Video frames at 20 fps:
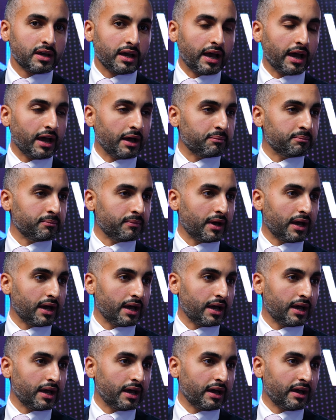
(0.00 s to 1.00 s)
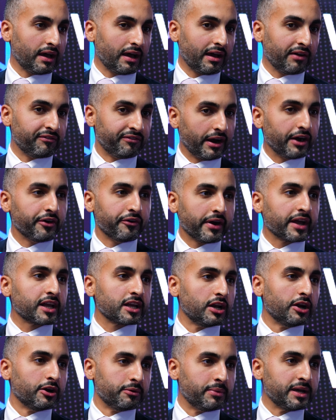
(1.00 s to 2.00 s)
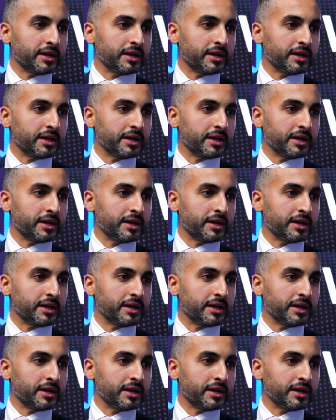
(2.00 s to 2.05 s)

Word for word: um, a, a very regular